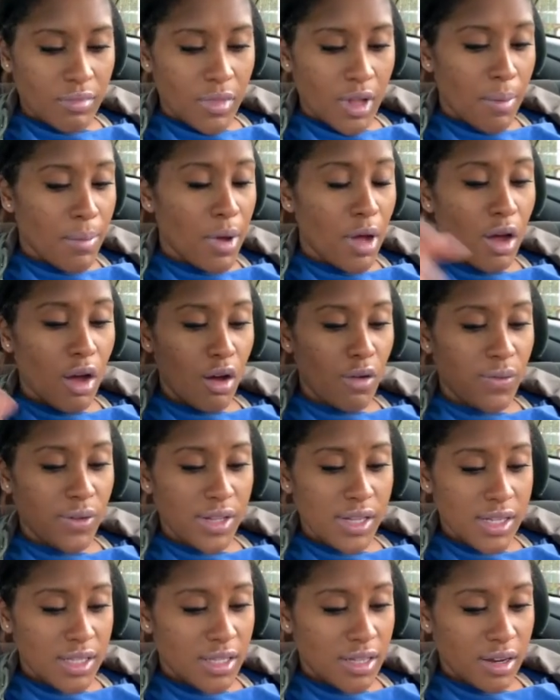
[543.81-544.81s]
but hopefully
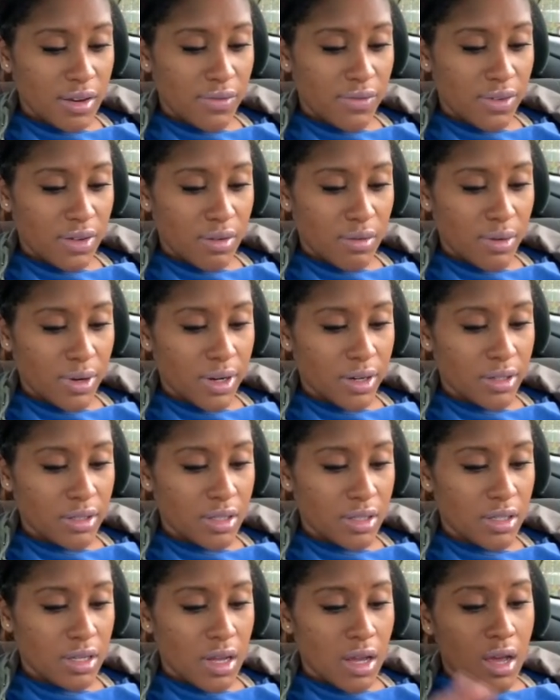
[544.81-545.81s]
the Cetaphil
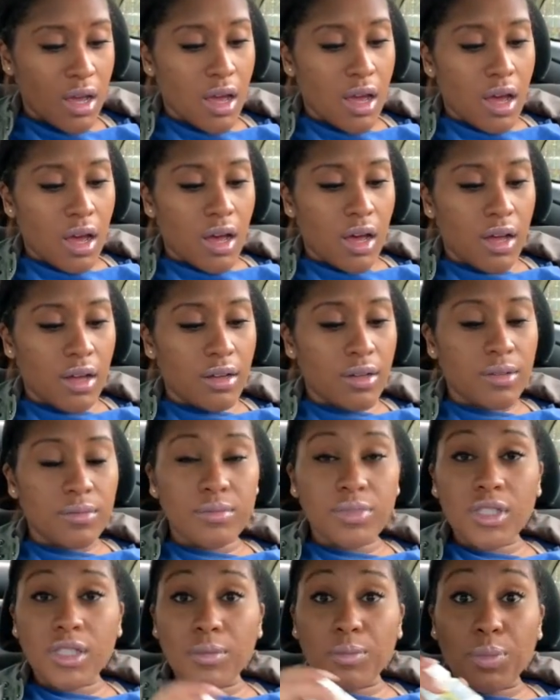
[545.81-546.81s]
works.
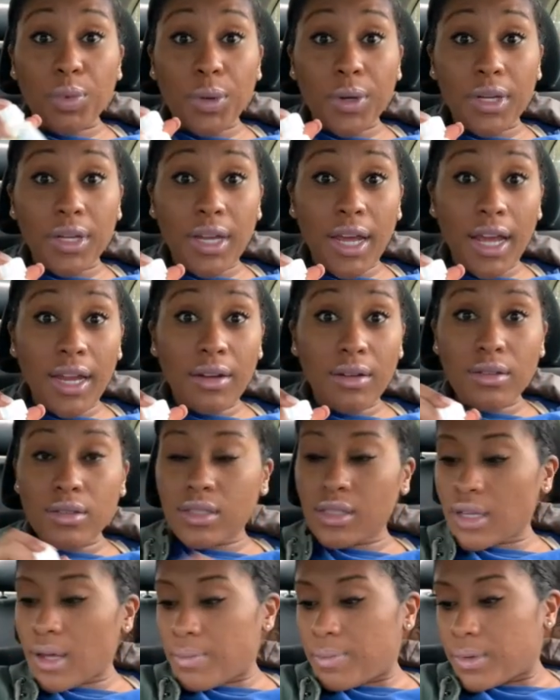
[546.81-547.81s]
Some prenatal
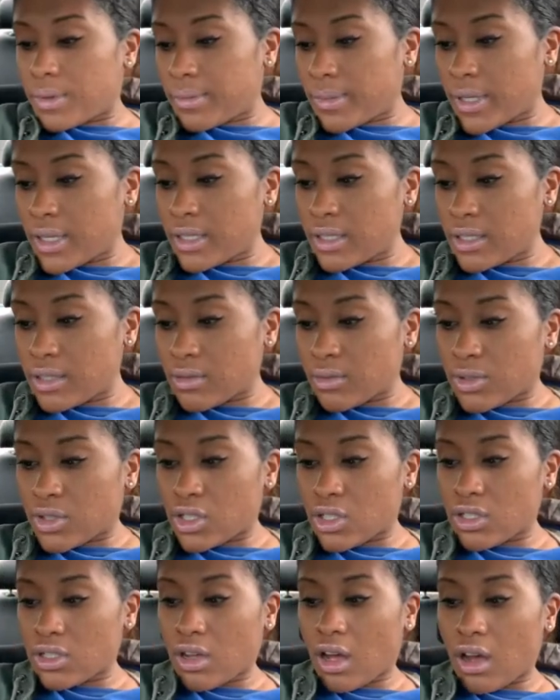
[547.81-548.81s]
supplements, which
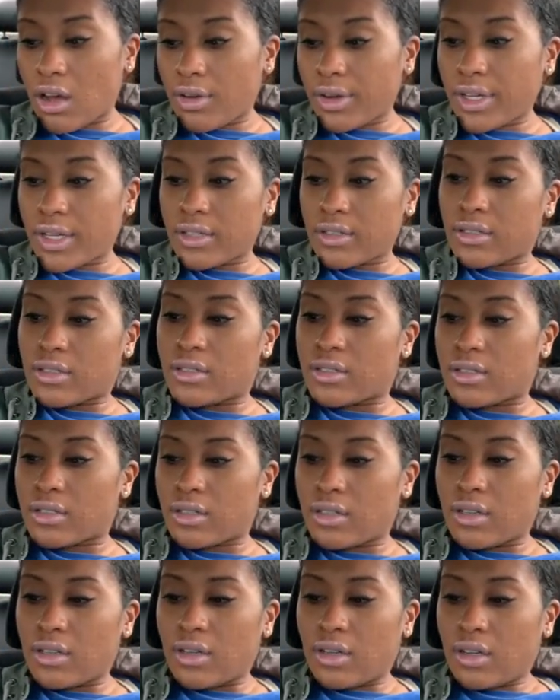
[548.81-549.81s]
is always
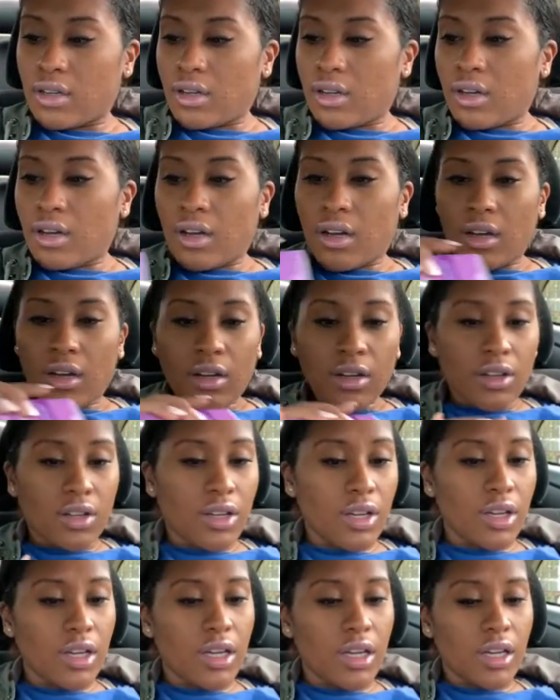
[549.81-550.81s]

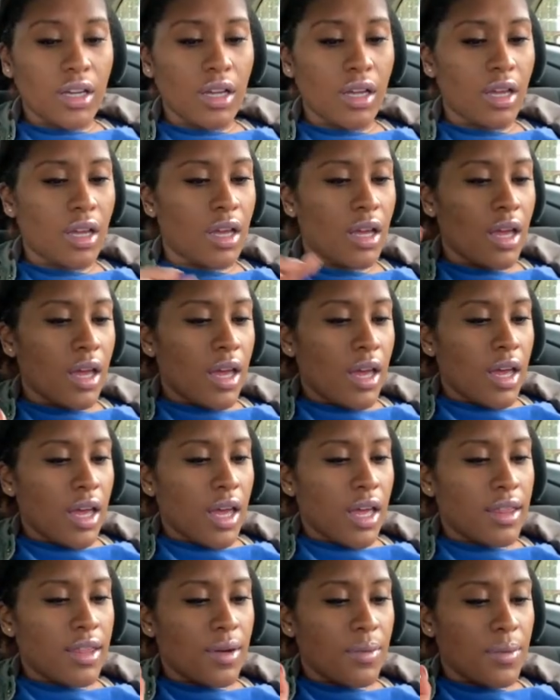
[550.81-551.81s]
good.
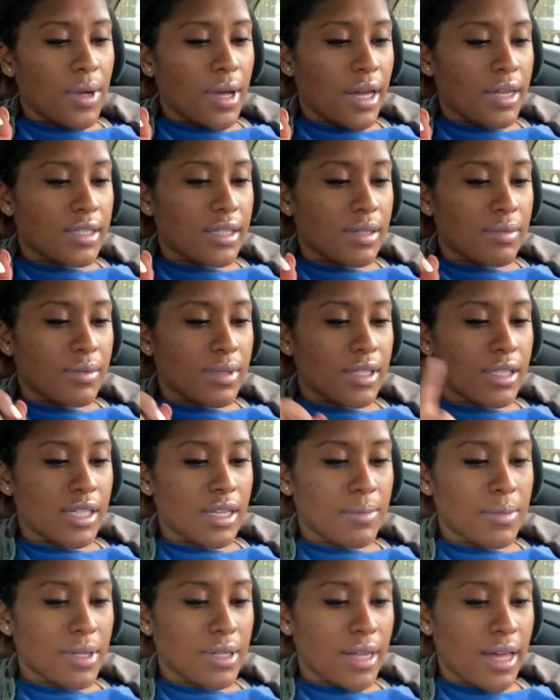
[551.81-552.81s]
And then we got some
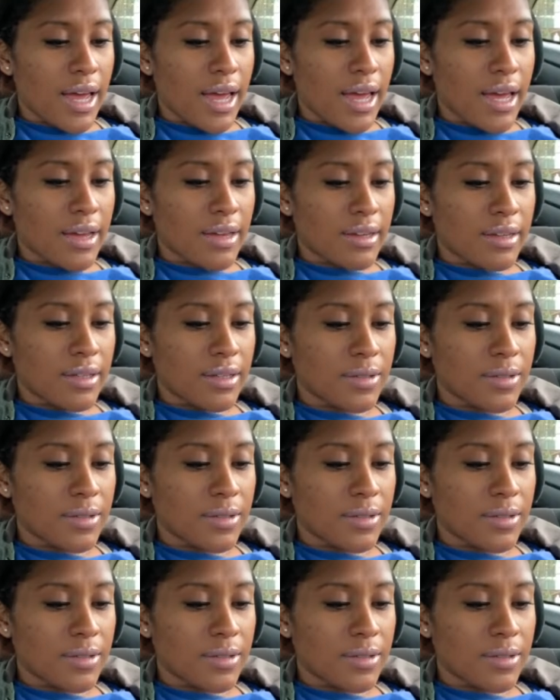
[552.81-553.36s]
Similac